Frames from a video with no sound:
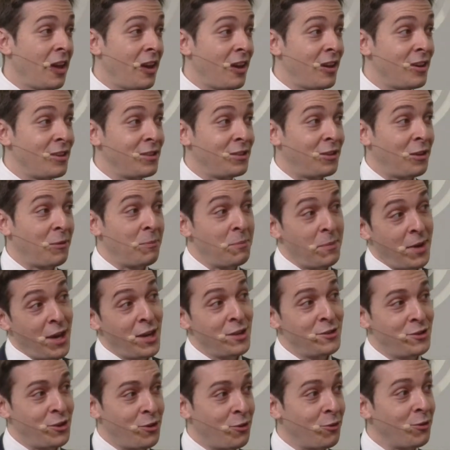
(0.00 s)
is a
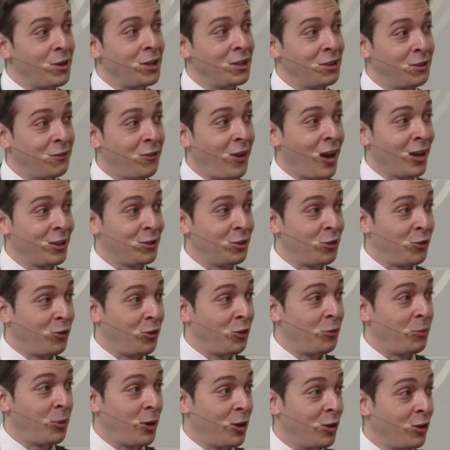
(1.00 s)
major risk factor
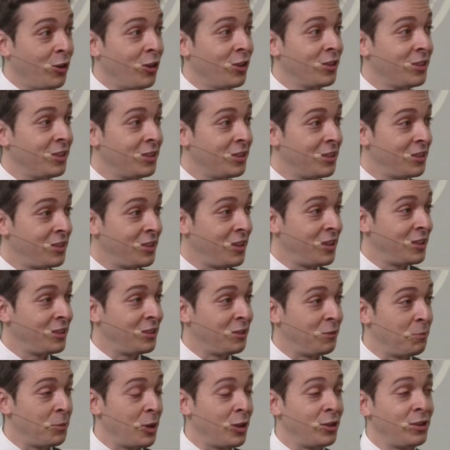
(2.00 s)
for periodontal
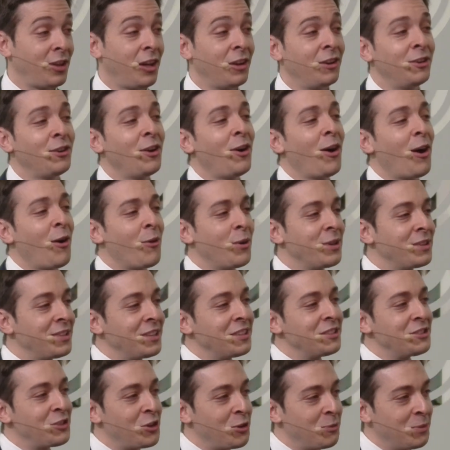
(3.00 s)
disease, because I don't know how it's
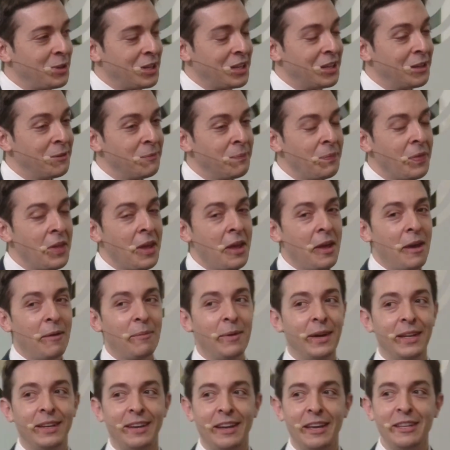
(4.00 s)
in Germany,
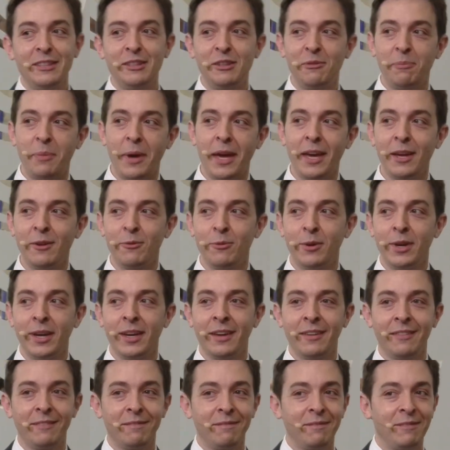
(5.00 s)
but in Spain
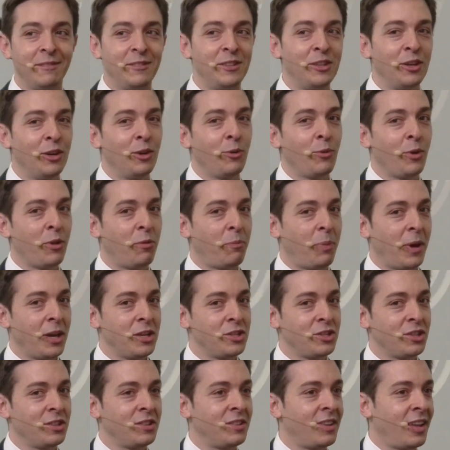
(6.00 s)
we deal with
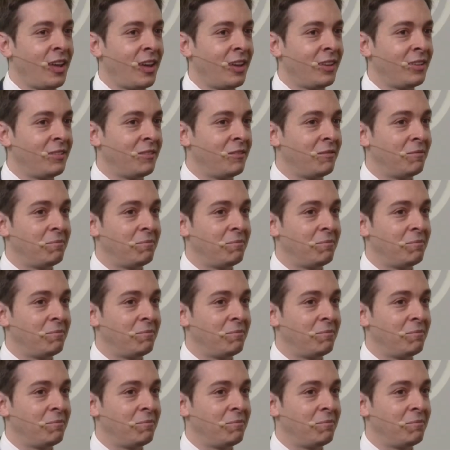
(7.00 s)
patients that